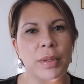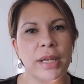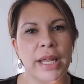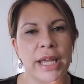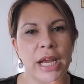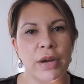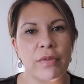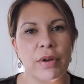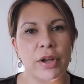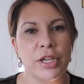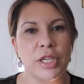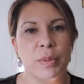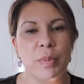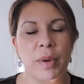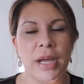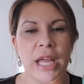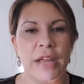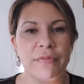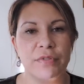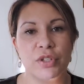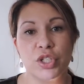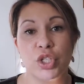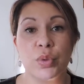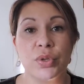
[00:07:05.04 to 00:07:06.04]
a play around. You might
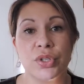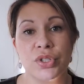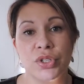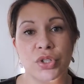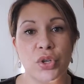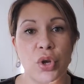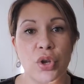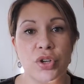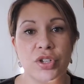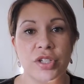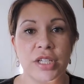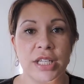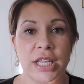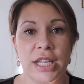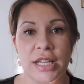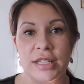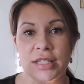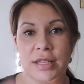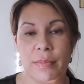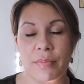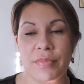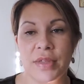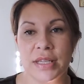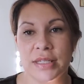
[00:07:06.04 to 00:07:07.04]
have to do a search to
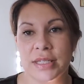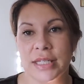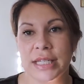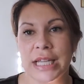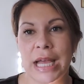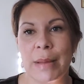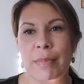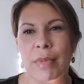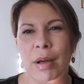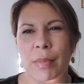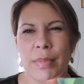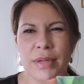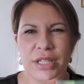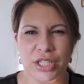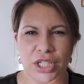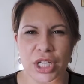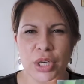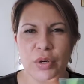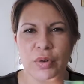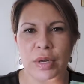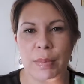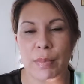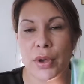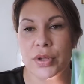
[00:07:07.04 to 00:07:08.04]
get some things to come up, but
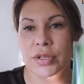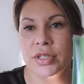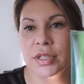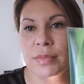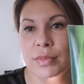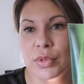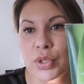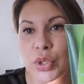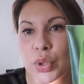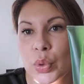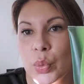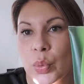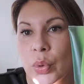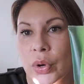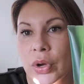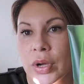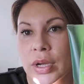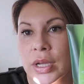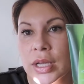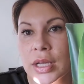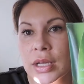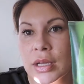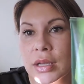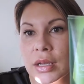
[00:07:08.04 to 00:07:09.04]
generally most of them do
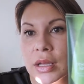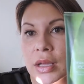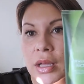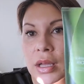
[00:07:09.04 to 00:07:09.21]
work.